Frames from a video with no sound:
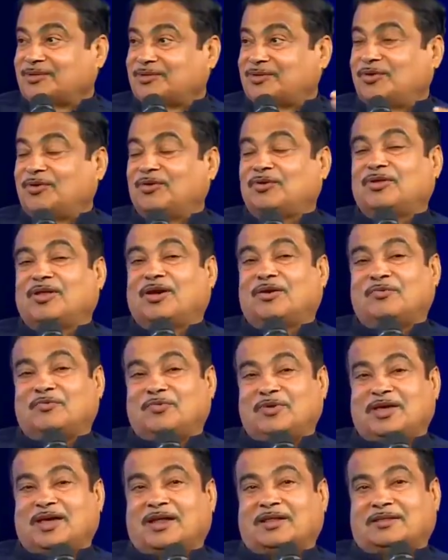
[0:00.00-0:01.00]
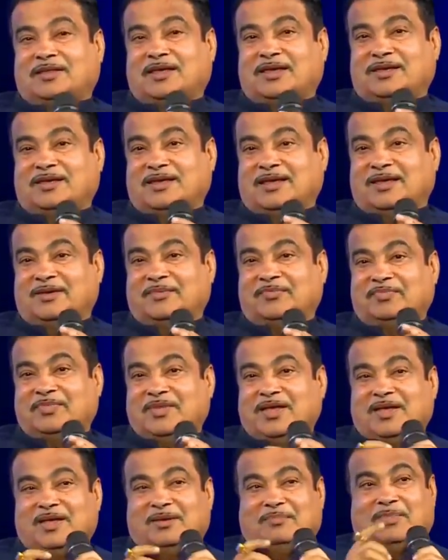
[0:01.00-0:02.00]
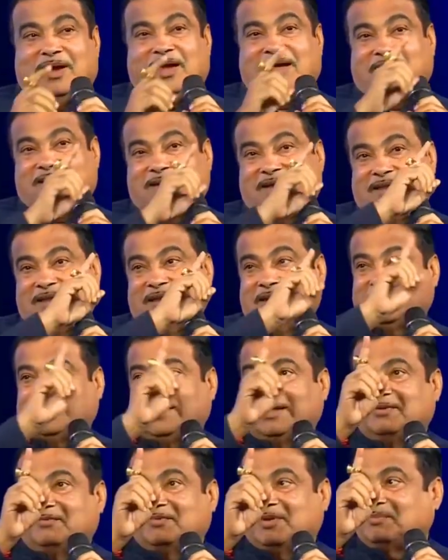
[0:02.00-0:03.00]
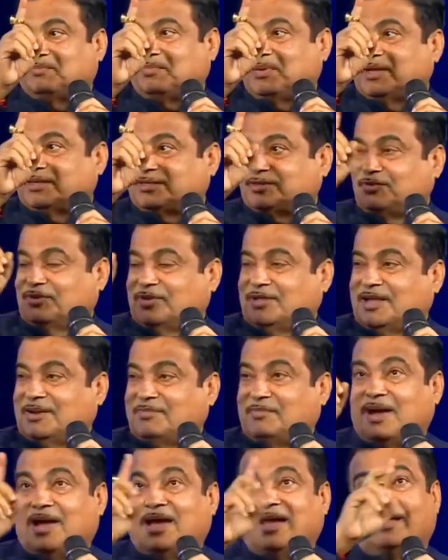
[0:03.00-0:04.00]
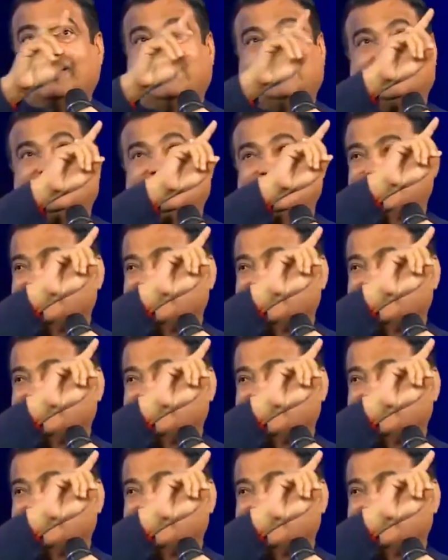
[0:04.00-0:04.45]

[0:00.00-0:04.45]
So now we are thinking by connecting one place to another by